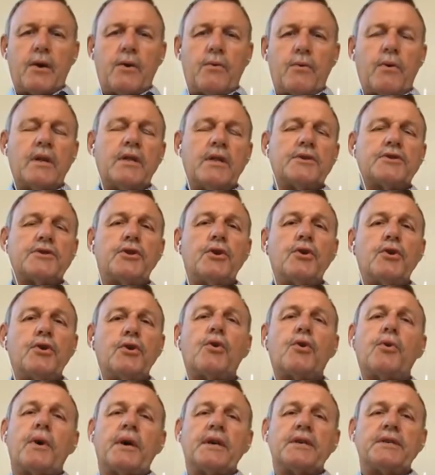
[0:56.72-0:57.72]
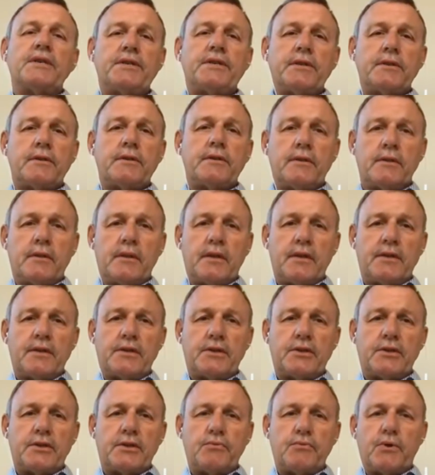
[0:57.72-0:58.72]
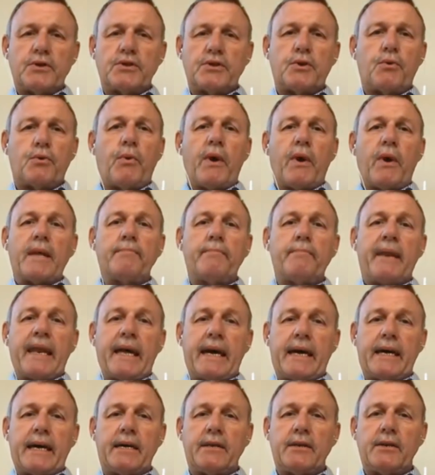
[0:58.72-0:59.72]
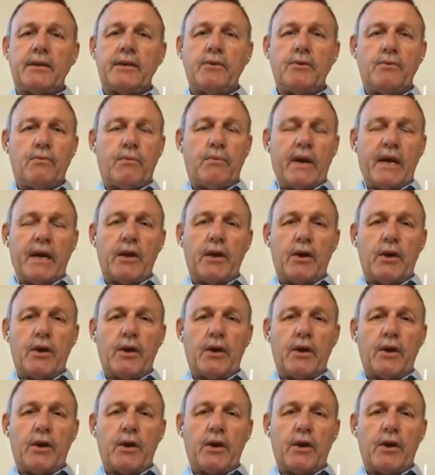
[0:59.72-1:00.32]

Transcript: Well, there's no question this was a well planned, well